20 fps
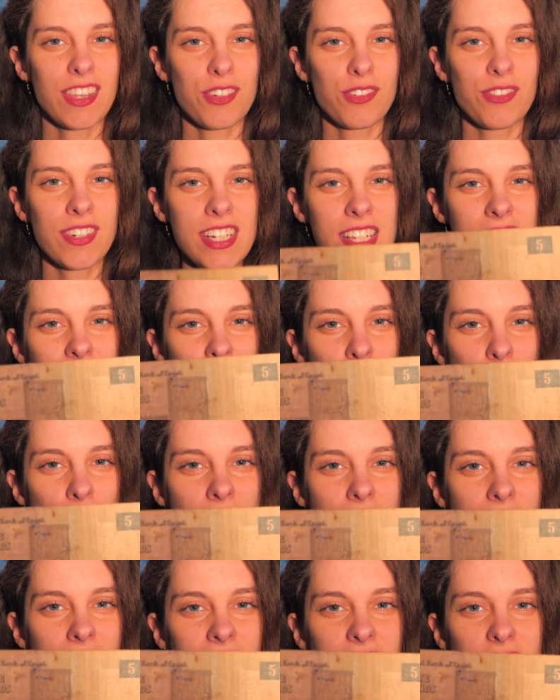The reason
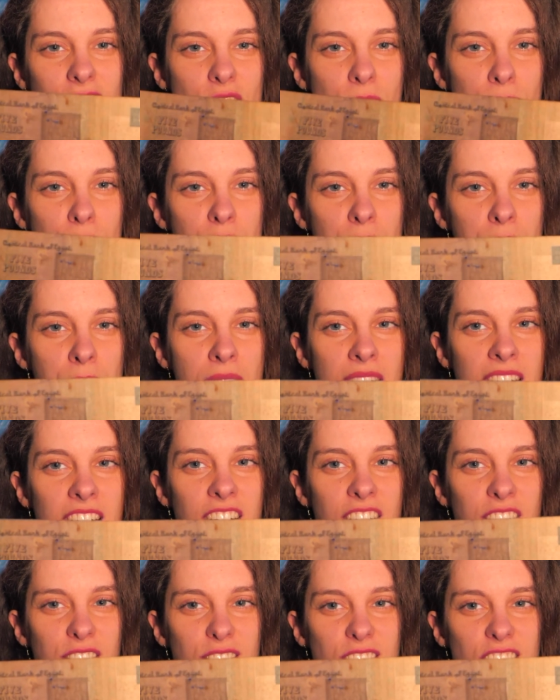why Egyptian
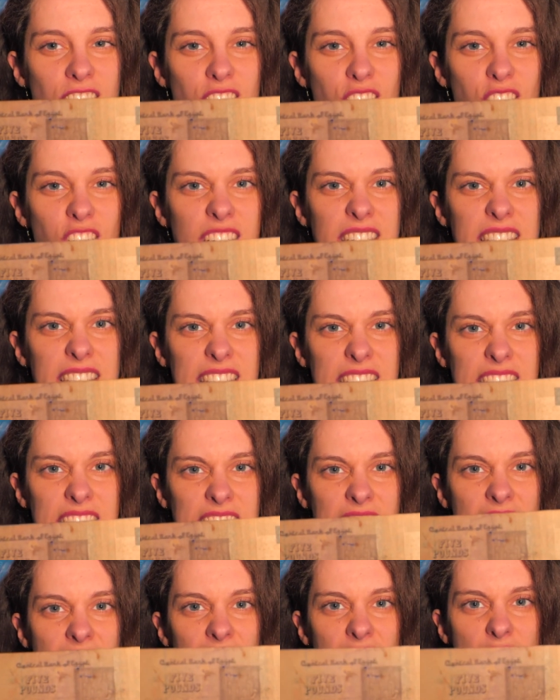banknotes look
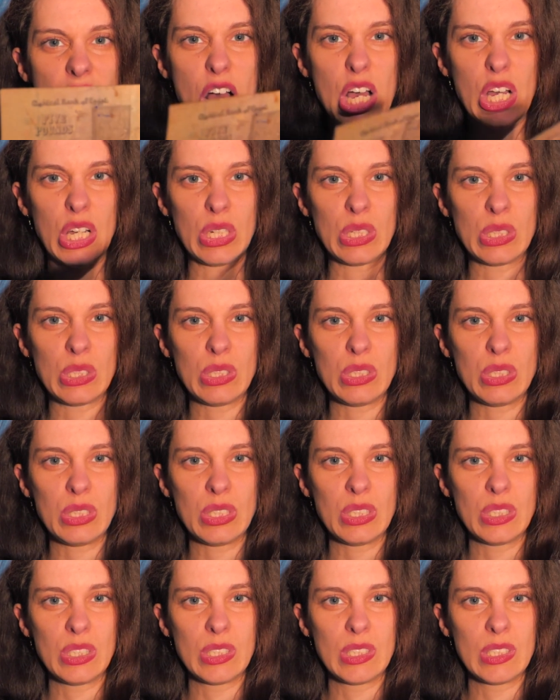yellow
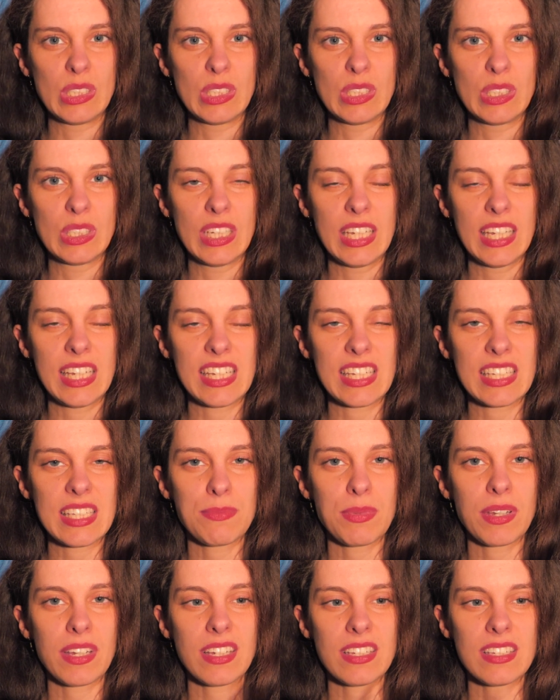
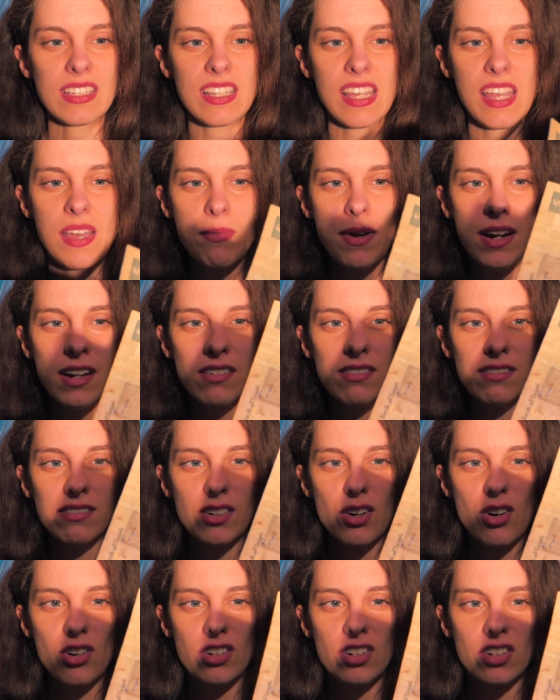is because they are made
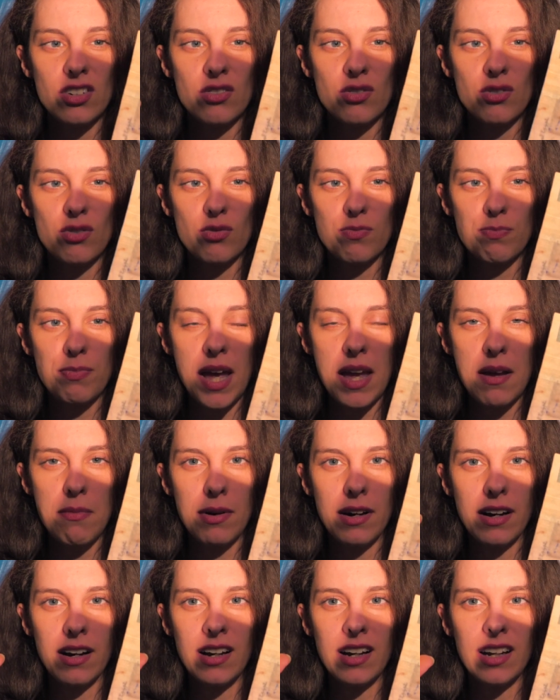of cotton
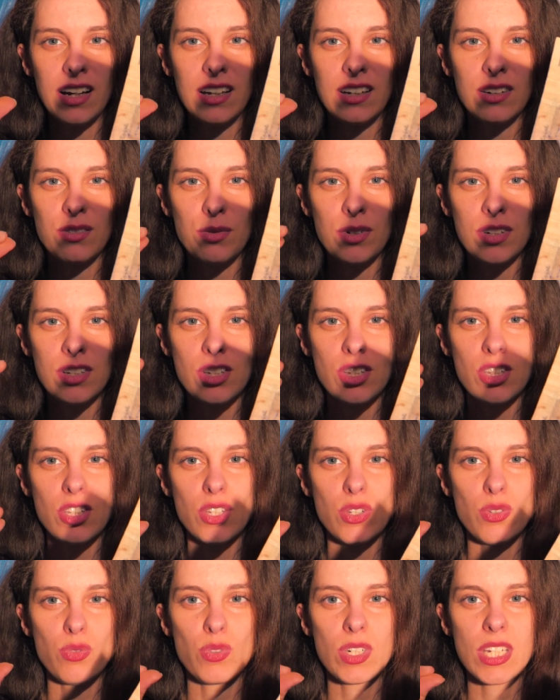paper, and once
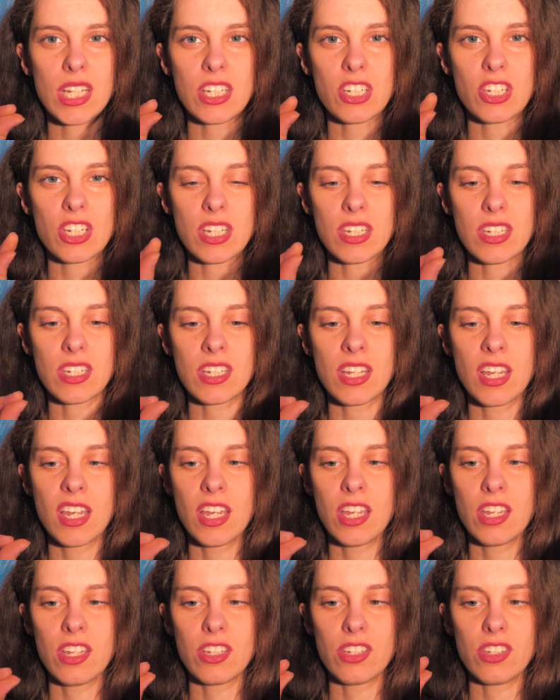you touch it,
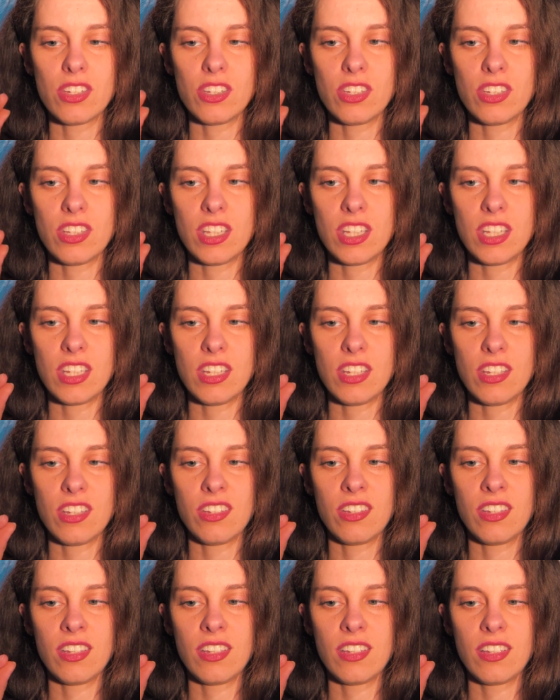
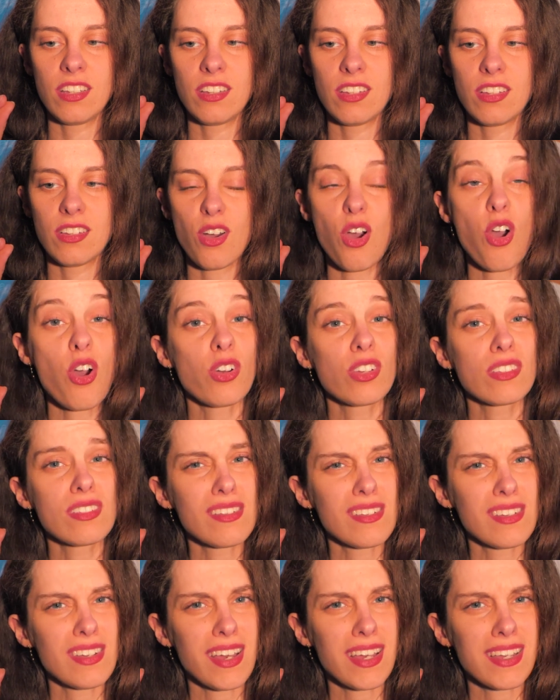the
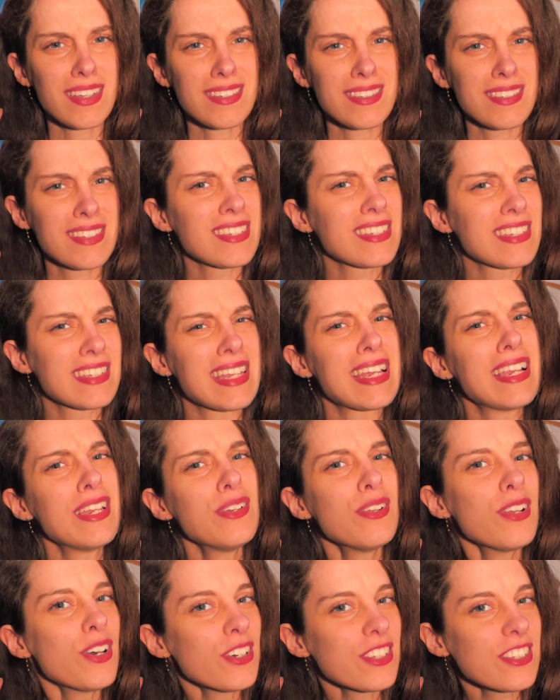oxidized
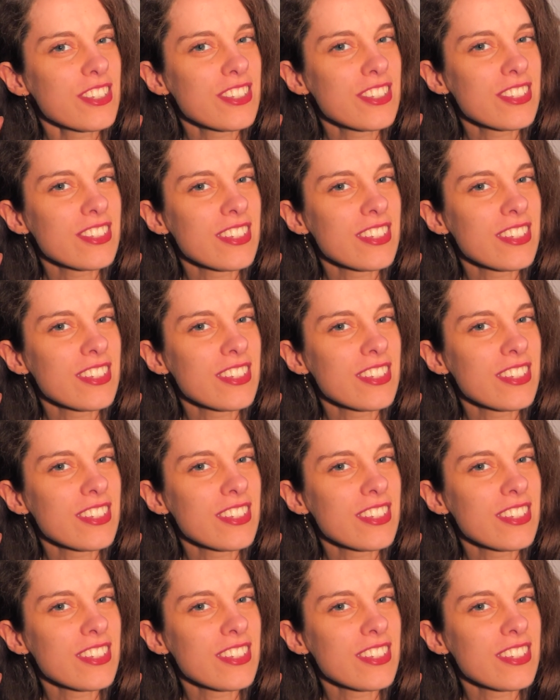cellulose